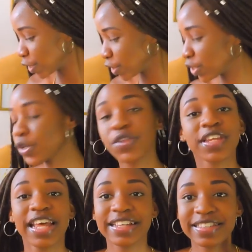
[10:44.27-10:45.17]
So the
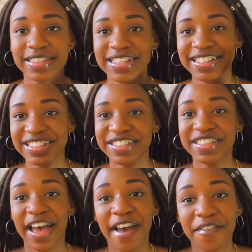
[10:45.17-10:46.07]
next thing that I just
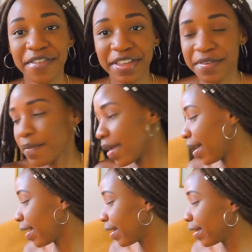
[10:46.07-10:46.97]
have in
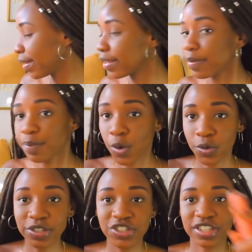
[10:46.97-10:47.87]
my
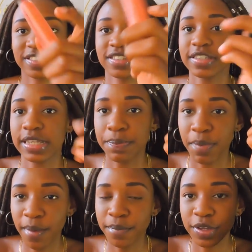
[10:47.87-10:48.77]
pouch is just lip
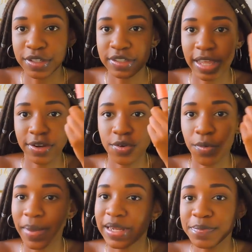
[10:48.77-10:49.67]
balm, because I don't know,
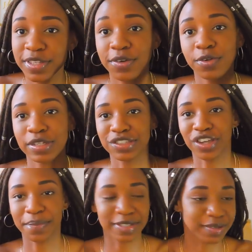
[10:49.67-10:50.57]
my lips are always
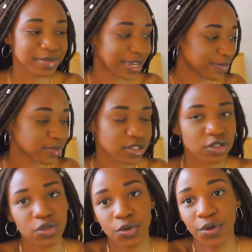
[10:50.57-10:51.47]
chapped sometimes, and
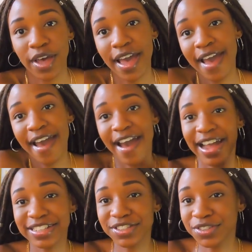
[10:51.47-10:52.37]
so
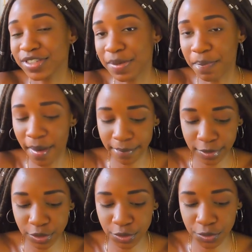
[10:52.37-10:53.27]
I just use lip balm
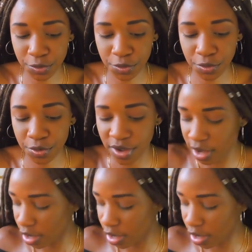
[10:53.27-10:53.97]
to